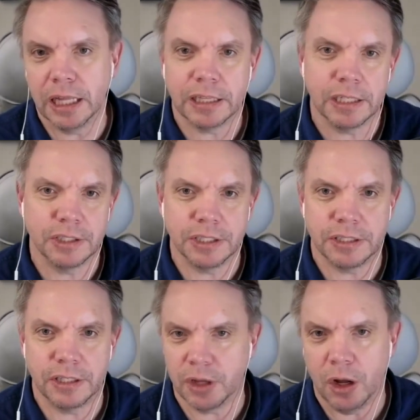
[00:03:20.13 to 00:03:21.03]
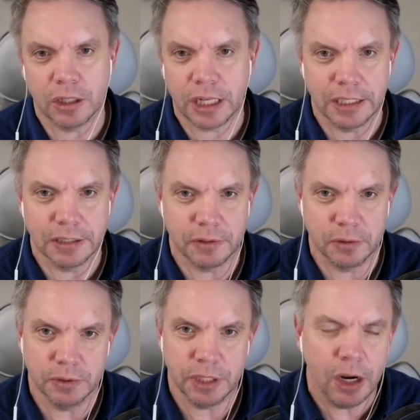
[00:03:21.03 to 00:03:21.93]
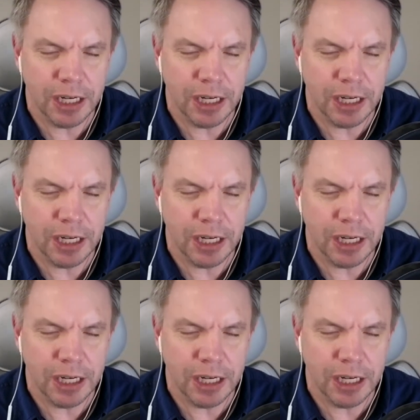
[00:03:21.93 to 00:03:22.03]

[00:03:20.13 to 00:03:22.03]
Like, there's all kinds of tools.